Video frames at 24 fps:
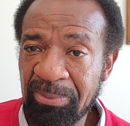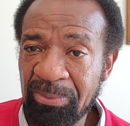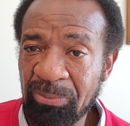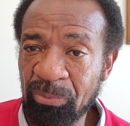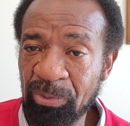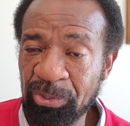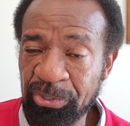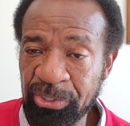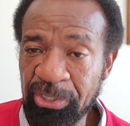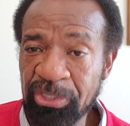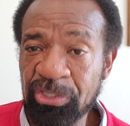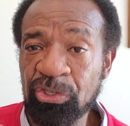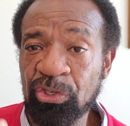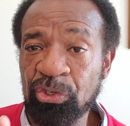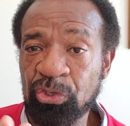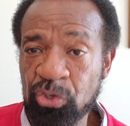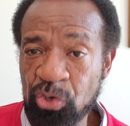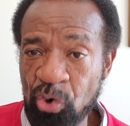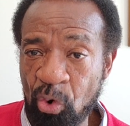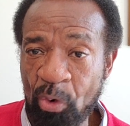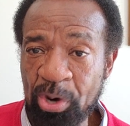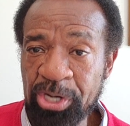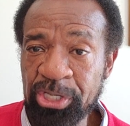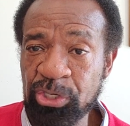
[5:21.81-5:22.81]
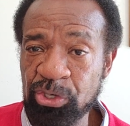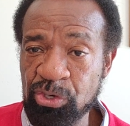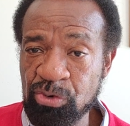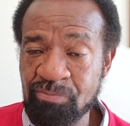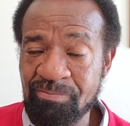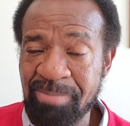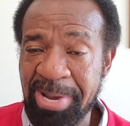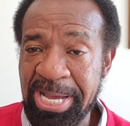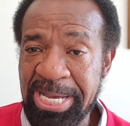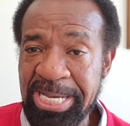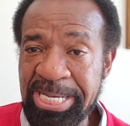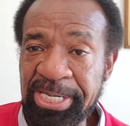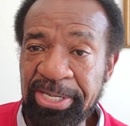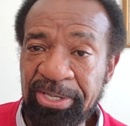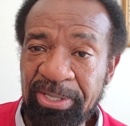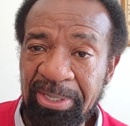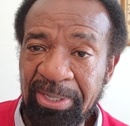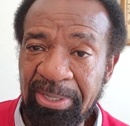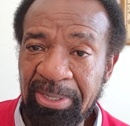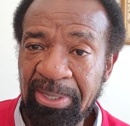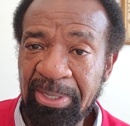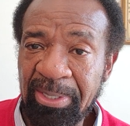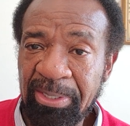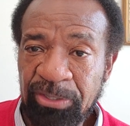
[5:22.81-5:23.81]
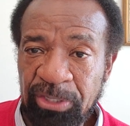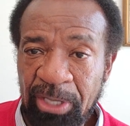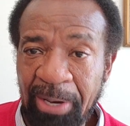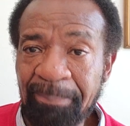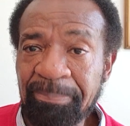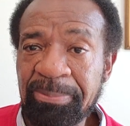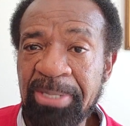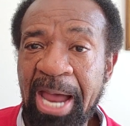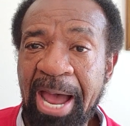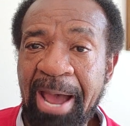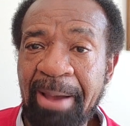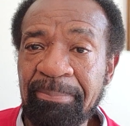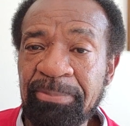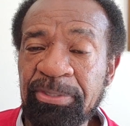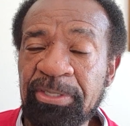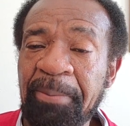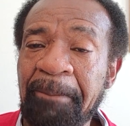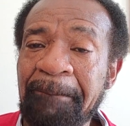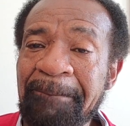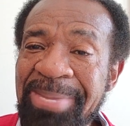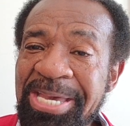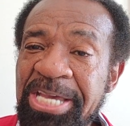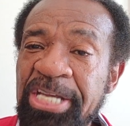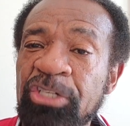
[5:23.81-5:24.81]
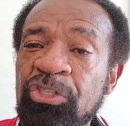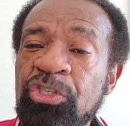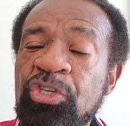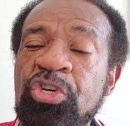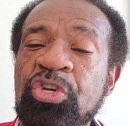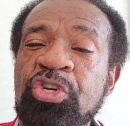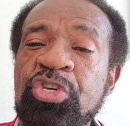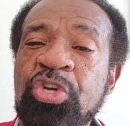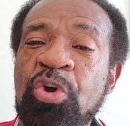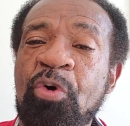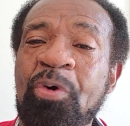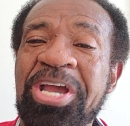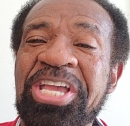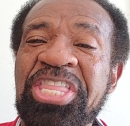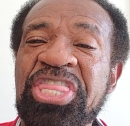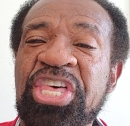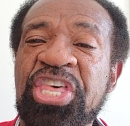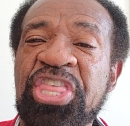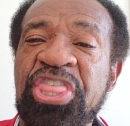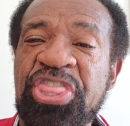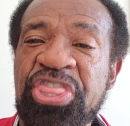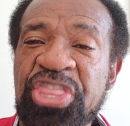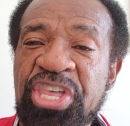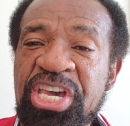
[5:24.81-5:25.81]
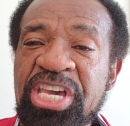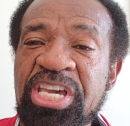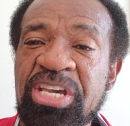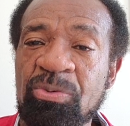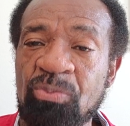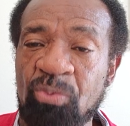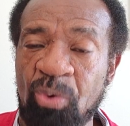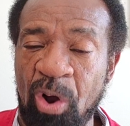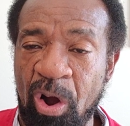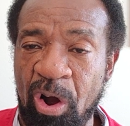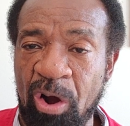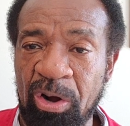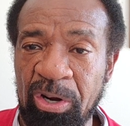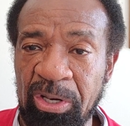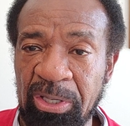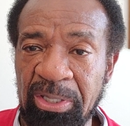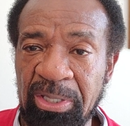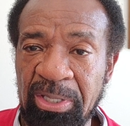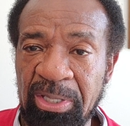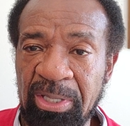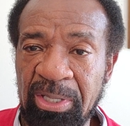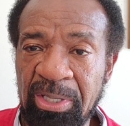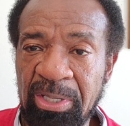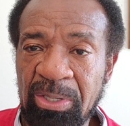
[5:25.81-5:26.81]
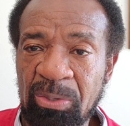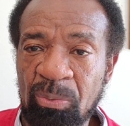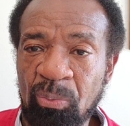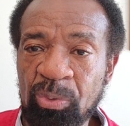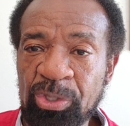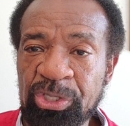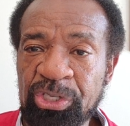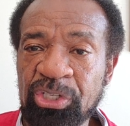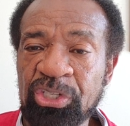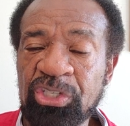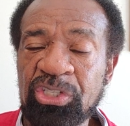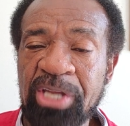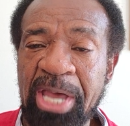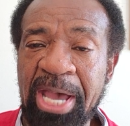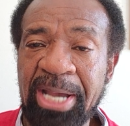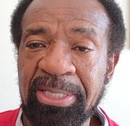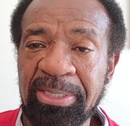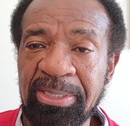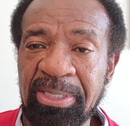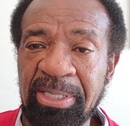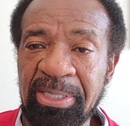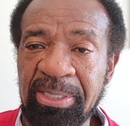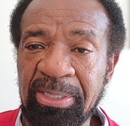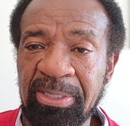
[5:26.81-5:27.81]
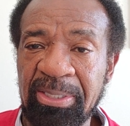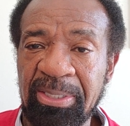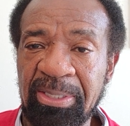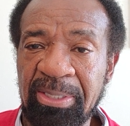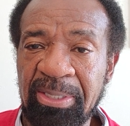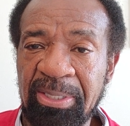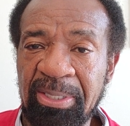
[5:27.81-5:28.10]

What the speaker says: was just a choice you made. Sometimes it means you're doing the thing wrong, which is technique.